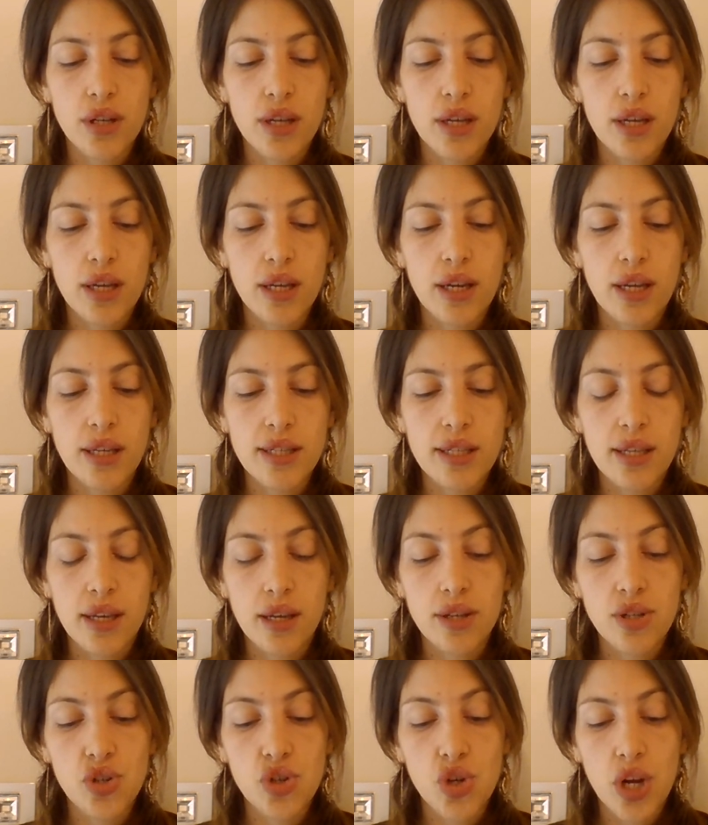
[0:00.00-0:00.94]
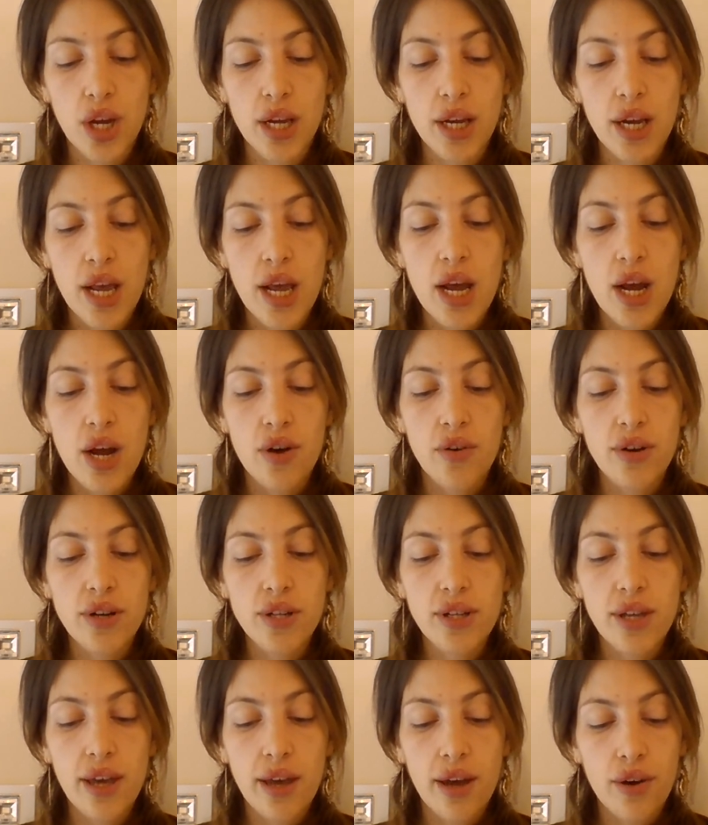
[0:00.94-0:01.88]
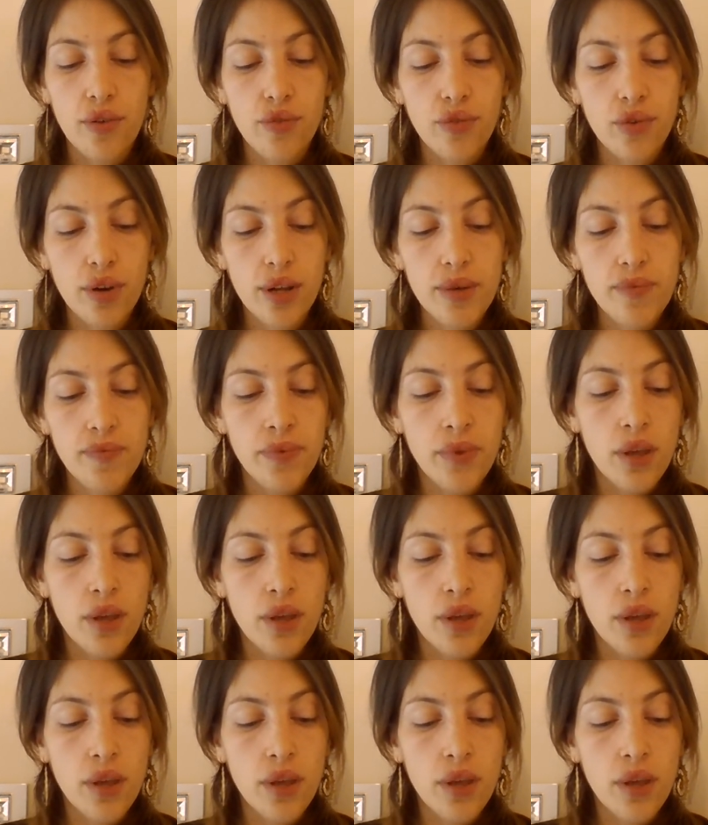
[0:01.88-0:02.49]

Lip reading: in a side chain. Read carefully.